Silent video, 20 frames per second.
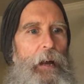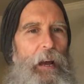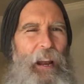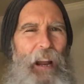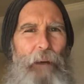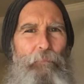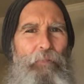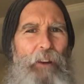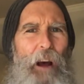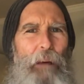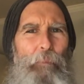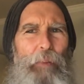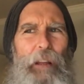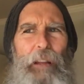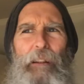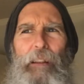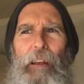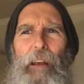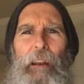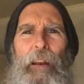And I
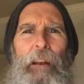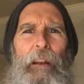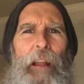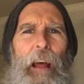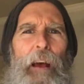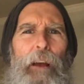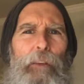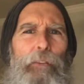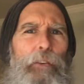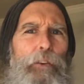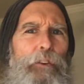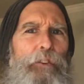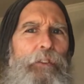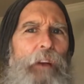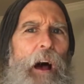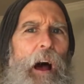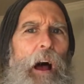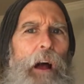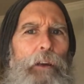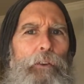probably didn't
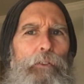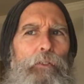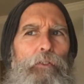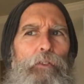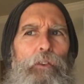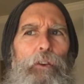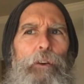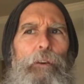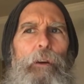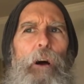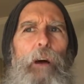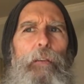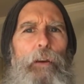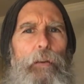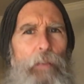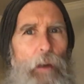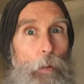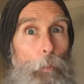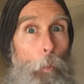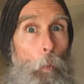exercise
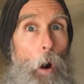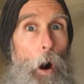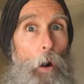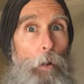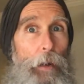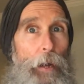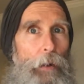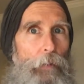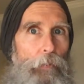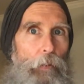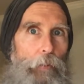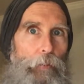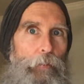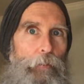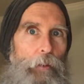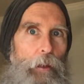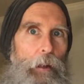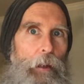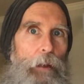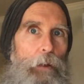other than walking the
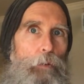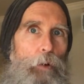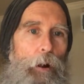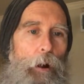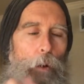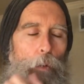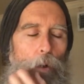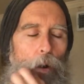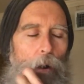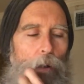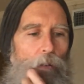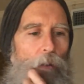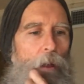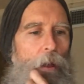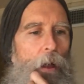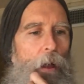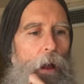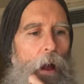city where I was,